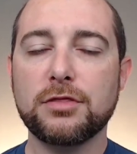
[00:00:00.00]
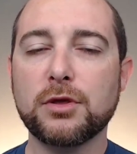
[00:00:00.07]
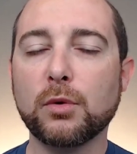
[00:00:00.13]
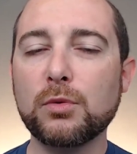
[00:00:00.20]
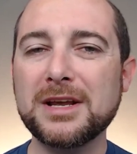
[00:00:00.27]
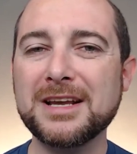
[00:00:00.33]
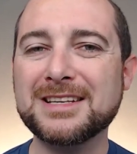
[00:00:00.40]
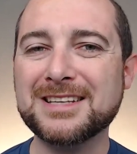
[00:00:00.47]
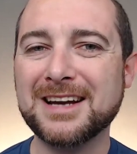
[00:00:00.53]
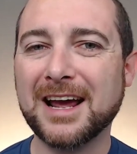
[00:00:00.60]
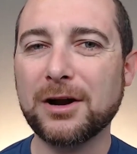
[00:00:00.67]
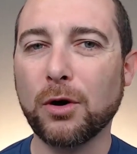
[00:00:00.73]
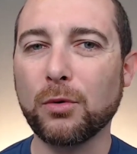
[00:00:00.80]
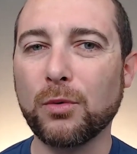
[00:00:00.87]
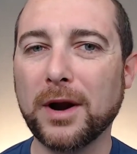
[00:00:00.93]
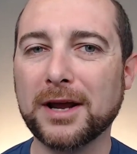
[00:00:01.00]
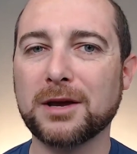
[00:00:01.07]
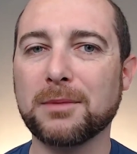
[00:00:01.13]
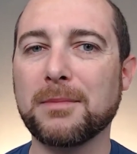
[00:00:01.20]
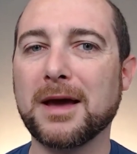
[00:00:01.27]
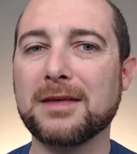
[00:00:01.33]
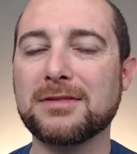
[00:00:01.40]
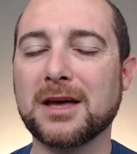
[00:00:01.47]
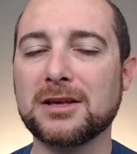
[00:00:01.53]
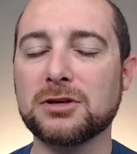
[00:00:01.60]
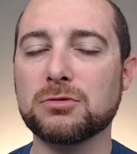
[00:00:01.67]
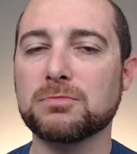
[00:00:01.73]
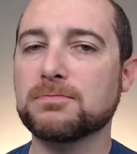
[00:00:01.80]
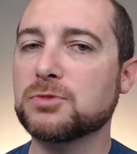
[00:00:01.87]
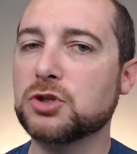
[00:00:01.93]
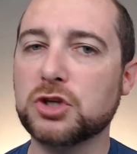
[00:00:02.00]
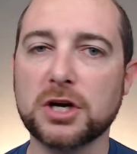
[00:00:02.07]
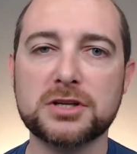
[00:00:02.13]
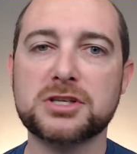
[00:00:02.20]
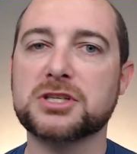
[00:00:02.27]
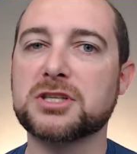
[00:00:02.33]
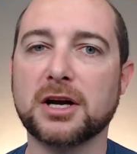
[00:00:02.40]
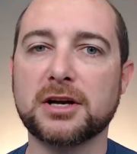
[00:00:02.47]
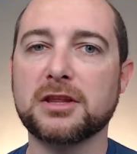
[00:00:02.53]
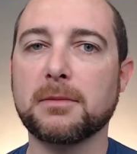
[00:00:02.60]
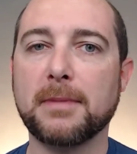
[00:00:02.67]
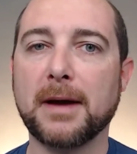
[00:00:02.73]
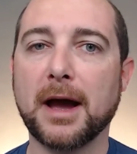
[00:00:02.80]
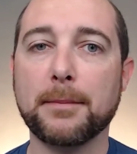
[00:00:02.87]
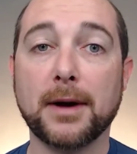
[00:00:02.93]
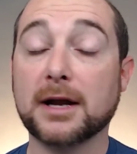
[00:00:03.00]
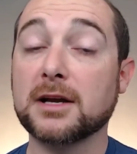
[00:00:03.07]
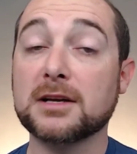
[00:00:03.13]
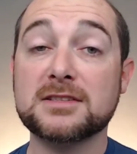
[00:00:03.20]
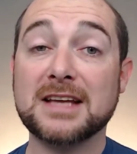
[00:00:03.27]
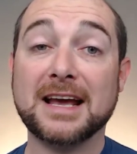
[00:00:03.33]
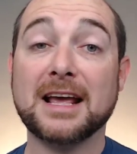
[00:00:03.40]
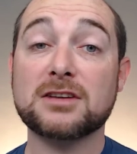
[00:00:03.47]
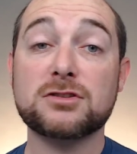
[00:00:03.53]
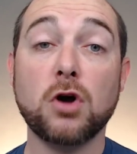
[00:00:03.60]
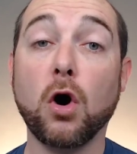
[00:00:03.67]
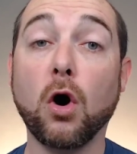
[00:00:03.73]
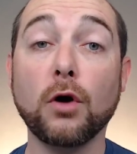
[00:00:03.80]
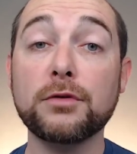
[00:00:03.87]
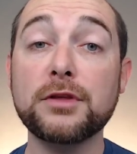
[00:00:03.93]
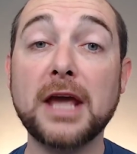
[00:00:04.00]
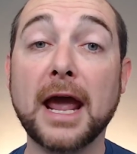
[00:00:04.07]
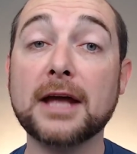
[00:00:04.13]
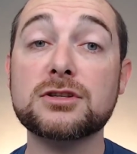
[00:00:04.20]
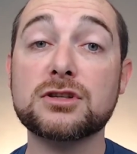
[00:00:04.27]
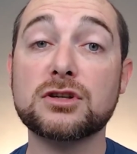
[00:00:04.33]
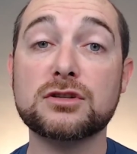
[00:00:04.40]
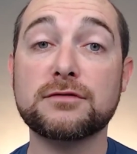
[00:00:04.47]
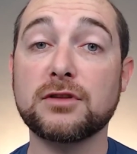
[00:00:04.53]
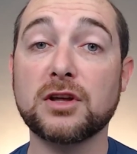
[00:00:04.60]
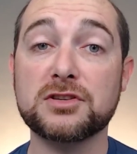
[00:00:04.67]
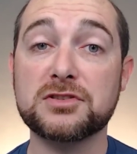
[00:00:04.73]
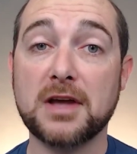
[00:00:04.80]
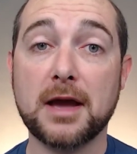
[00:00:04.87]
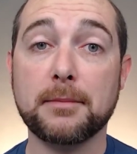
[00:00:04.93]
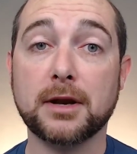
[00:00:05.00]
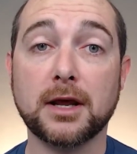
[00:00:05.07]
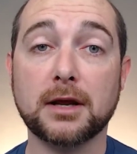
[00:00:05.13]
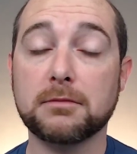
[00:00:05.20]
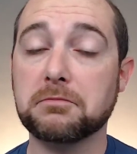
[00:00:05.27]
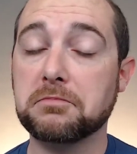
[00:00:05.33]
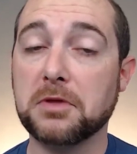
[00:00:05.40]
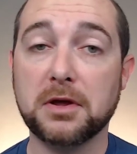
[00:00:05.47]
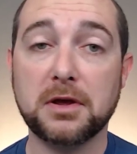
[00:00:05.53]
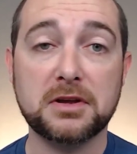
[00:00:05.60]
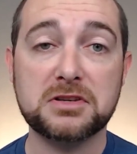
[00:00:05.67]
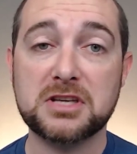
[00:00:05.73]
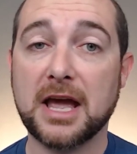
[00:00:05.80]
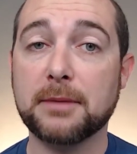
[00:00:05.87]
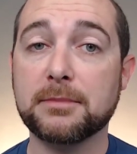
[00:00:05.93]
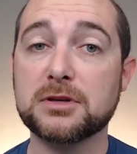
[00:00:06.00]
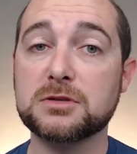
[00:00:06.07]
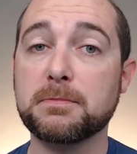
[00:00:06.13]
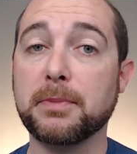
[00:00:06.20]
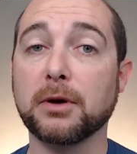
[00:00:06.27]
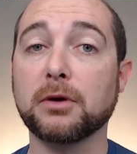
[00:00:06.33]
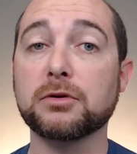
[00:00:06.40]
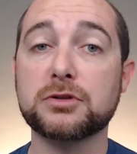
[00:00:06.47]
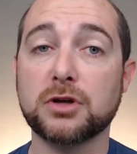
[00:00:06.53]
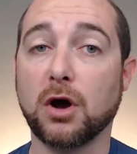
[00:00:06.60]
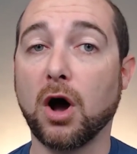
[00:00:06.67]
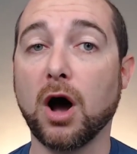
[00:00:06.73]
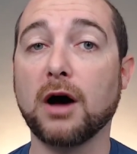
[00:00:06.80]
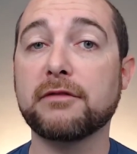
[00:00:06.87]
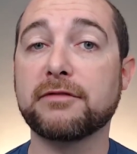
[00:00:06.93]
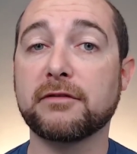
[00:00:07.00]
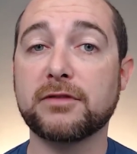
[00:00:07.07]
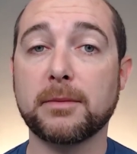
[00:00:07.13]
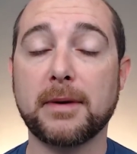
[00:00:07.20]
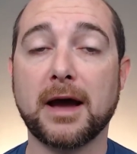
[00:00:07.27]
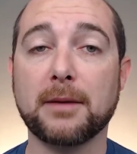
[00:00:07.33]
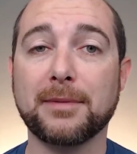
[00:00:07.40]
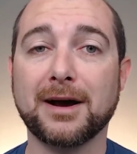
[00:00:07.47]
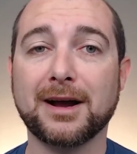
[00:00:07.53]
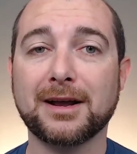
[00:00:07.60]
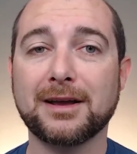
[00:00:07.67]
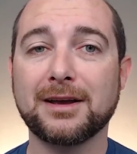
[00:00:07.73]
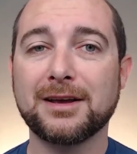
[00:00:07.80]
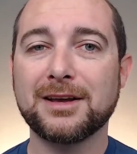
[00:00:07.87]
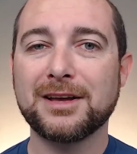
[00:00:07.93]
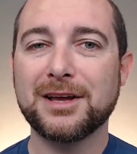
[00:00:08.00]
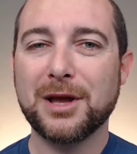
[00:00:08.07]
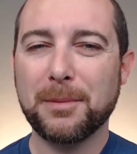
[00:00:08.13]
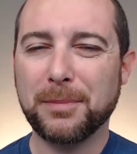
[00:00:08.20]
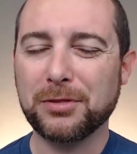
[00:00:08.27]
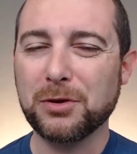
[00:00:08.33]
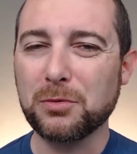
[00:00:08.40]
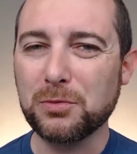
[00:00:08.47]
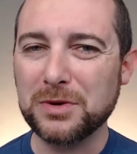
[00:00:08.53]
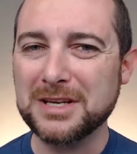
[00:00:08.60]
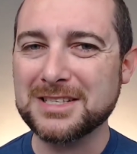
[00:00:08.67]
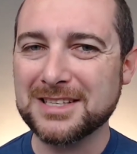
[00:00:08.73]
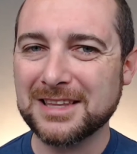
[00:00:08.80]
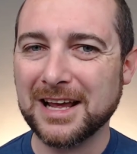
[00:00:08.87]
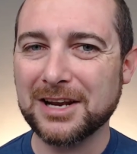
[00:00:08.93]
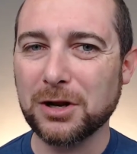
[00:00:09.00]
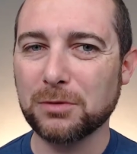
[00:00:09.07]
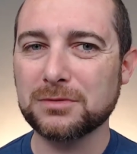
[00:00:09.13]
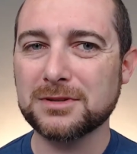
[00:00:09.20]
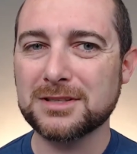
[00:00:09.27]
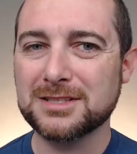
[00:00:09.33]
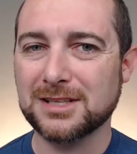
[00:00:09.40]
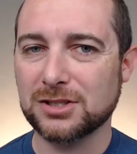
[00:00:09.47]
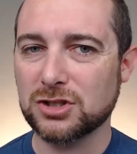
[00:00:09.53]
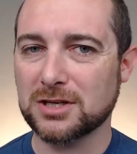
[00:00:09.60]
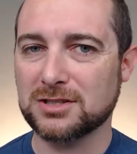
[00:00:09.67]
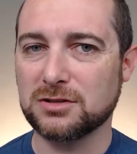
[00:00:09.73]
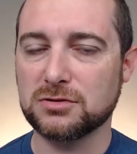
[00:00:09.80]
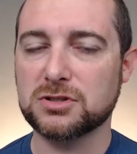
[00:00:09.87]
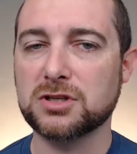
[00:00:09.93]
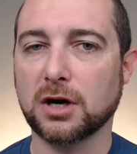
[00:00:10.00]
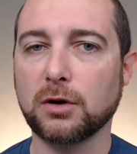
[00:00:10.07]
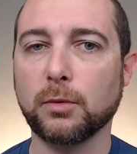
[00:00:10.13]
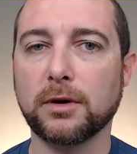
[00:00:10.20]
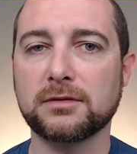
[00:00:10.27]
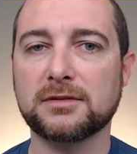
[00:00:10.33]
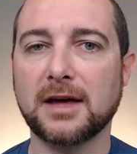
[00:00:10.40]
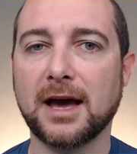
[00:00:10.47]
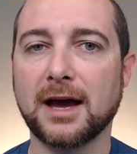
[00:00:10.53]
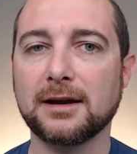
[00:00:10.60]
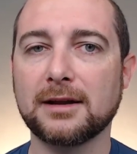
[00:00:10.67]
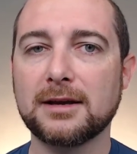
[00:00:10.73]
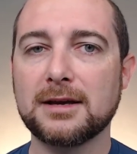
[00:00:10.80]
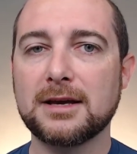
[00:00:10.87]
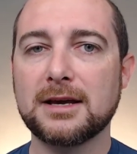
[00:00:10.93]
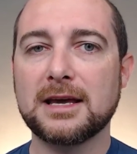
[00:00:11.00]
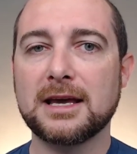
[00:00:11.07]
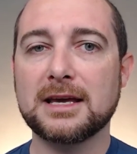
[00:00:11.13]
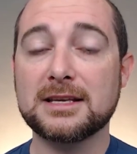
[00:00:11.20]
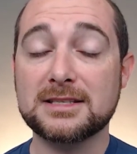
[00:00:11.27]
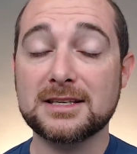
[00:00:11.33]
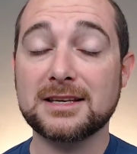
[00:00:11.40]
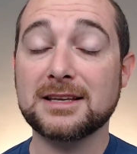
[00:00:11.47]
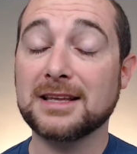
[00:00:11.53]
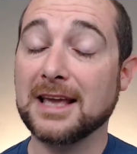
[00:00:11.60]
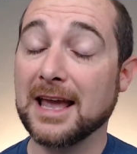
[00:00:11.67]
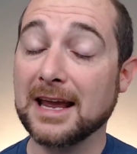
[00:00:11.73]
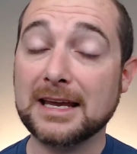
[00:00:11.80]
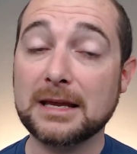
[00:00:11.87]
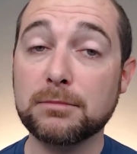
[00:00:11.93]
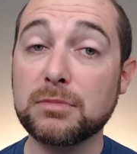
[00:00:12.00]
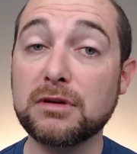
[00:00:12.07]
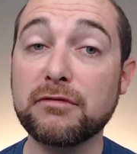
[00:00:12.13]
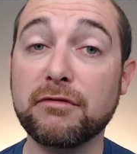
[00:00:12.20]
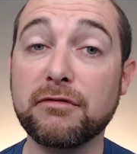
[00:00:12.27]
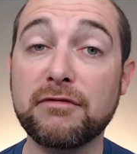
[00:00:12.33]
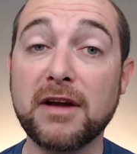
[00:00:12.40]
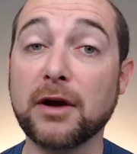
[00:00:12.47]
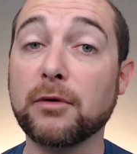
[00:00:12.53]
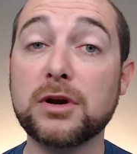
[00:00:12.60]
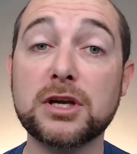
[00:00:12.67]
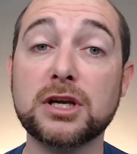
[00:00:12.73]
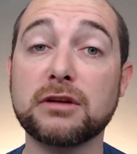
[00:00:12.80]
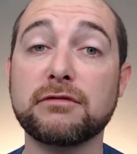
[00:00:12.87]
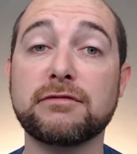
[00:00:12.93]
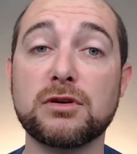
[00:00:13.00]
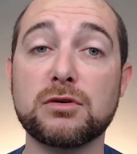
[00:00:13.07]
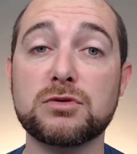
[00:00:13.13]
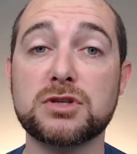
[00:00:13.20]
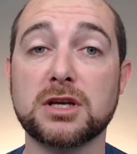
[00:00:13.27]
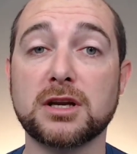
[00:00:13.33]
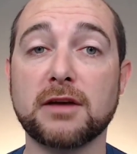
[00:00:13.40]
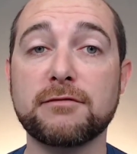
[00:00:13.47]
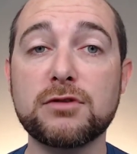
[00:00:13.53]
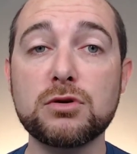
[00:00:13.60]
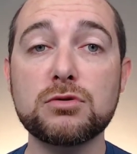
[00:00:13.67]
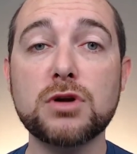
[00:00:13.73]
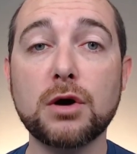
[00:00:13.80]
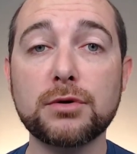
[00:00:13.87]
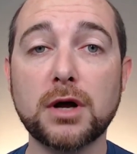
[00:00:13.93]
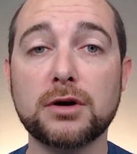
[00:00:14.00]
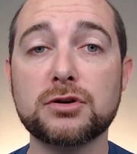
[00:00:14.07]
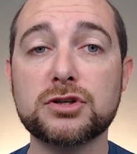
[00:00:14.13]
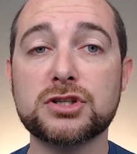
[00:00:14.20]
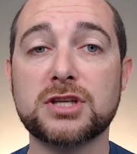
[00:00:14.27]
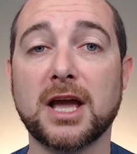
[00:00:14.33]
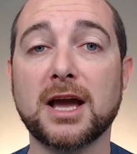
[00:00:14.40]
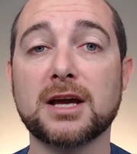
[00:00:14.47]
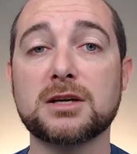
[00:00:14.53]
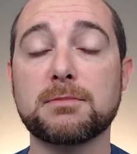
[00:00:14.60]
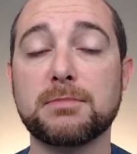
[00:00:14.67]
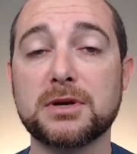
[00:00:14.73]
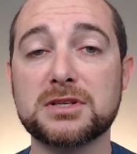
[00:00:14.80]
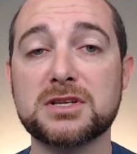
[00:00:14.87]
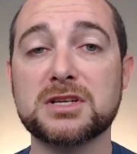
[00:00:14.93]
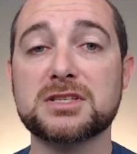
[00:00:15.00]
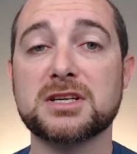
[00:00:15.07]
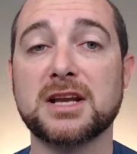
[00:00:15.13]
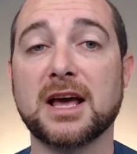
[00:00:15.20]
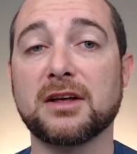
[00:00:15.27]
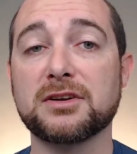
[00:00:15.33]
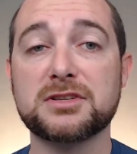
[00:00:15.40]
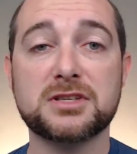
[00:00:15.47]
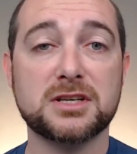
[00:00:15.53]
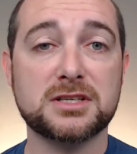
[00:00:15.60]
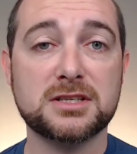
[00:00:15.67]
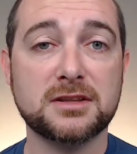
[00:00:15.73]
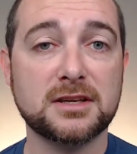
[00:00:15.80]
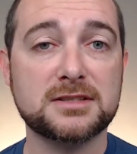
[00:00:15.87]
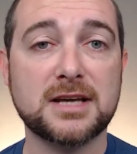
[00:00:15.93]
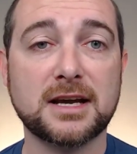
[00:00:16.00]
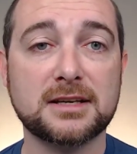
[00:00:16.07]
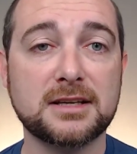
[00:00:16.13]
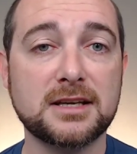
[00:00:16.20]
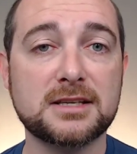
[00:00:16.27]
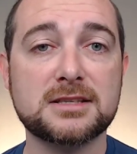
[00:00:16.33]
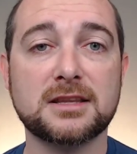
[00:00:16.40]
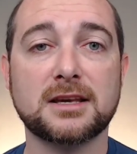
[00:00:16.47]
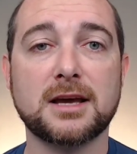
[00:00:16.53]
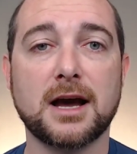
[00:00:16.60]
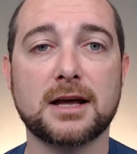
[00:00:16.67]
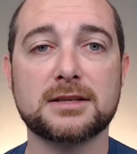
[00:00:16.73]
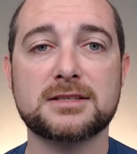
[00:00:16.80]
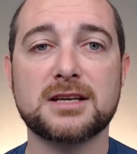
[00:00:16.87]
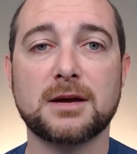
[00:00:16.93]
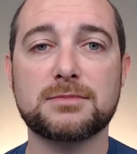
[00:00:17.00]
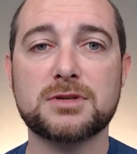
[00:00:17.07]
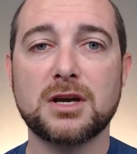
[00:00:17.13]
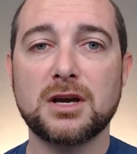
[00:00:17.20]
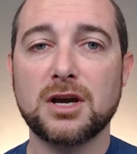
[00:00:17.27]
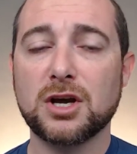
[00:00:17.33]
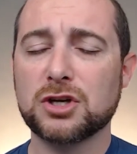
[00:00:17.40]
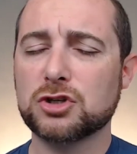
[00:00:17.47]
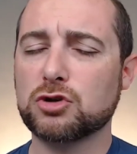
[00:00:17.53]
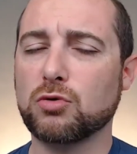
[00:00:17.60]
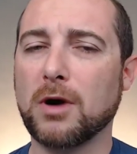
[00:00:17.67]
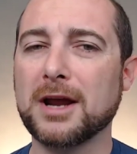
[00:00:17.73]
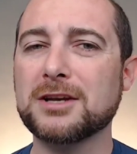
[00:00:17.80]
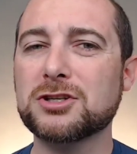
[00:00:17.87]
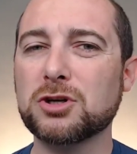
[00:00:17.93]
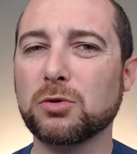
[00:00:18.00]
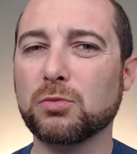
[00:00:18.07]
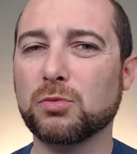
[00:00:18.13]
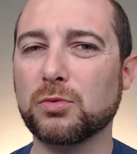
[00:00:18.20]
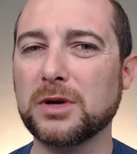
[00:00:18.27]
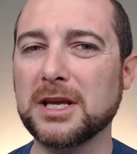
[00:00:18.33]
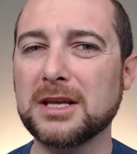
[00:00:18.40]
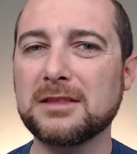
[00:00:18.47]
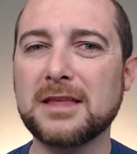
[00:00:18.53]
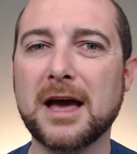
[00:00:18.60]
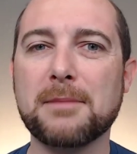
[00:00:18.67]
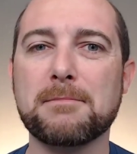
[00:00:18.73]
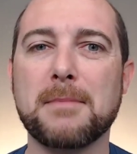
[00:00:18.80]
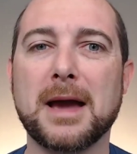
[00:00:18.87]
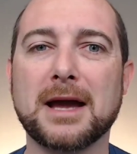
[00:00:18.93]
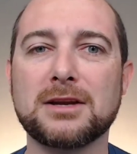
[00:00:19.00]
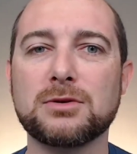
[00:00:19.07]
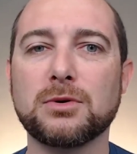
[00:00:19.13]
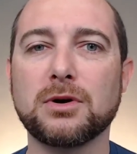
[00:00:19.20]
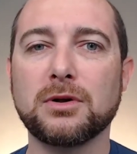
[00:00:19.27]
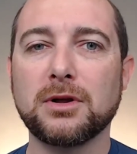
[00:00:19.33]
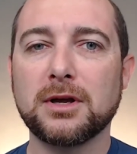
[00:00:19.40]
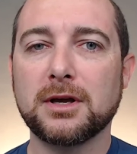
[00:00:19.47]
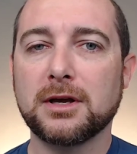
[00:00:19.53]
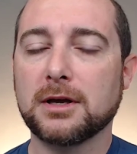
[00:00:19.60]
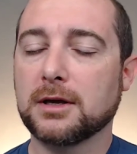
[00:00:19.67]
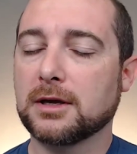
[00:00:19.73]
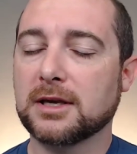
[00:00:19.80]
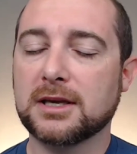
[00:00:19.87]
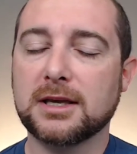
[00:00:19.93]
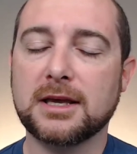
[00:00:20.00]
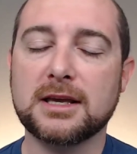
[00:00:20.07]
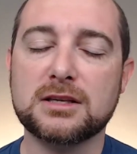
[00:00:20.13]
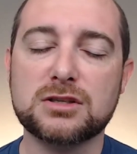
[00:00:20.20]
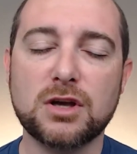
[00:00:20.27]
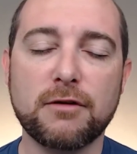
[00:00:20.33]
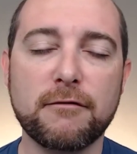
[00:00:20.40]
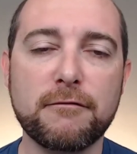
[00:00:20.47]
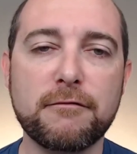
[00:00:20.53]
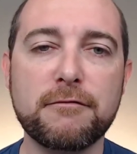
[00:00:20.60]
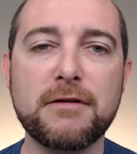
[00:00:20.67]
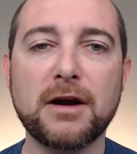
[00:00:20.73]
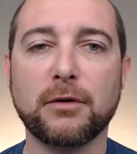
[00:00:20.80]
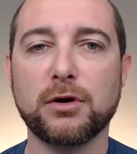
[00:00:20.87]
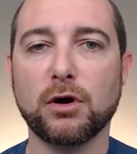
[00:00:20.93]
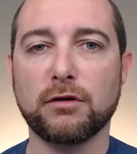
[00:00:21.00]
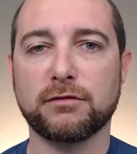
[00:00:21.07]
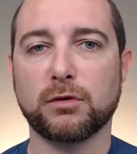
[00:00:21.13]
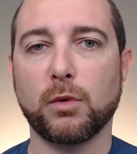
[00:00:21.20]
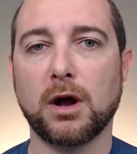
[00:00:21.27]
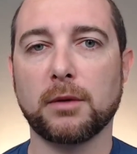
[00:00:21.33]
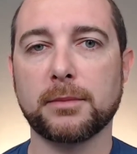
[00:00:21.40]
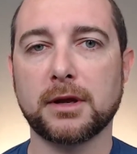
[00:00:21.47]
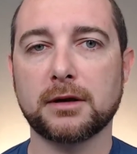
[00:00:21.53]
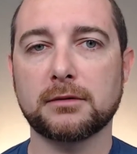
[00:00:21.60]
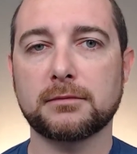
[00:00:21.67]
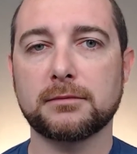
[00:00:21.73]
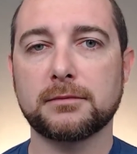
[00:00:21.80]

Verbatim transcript: The reason I don't recommend that you just study the BABOK, because that has all the answers for the exam in it. The exam is built off of the BABOK. But the reason I don't suggest you start with that is it can be very confusing. If you don't understand business analysis and the techniques and the concepts, trying to read that manual is very overwhelming.